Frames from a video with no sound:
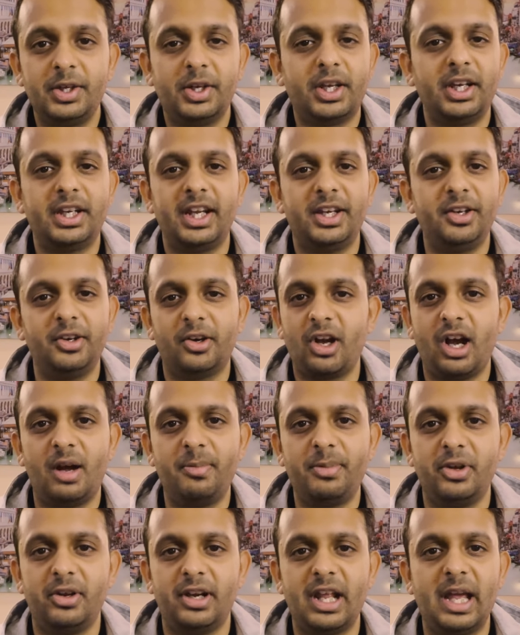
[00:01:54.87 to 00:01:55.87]
You can get your
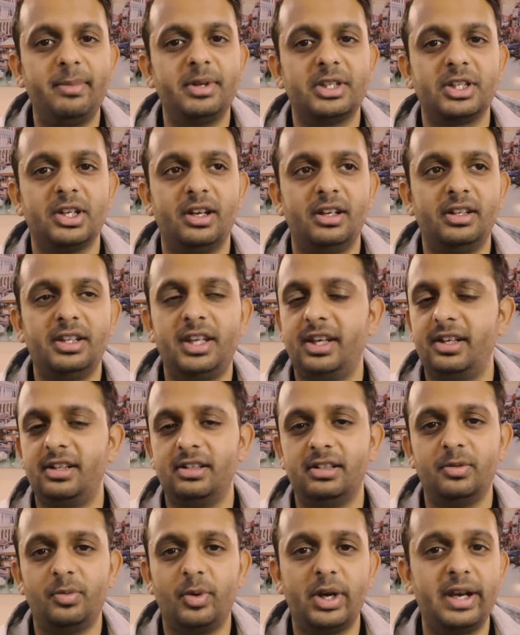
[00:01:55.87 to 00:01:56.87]
copy on Amazon,
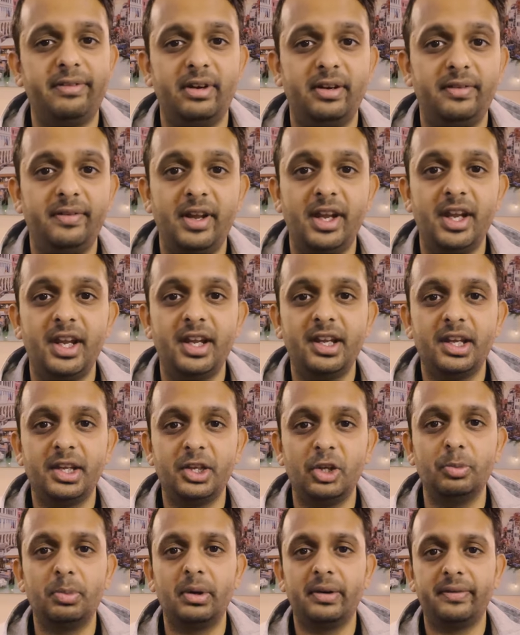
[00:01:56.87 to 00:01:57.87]
Kindle, whatever way
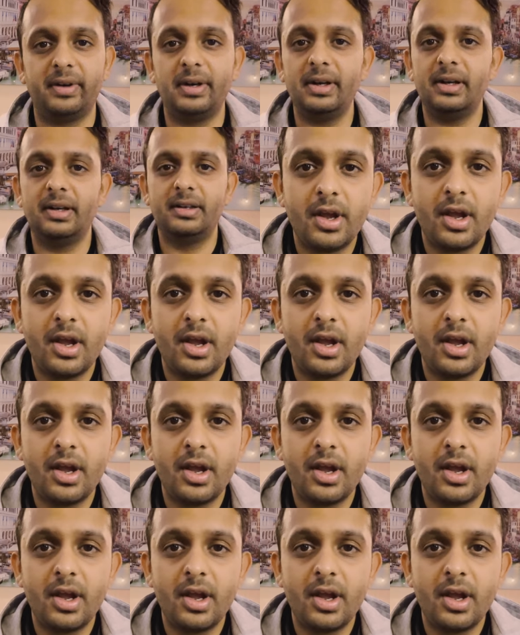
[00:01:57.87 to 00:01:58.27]
you prefer.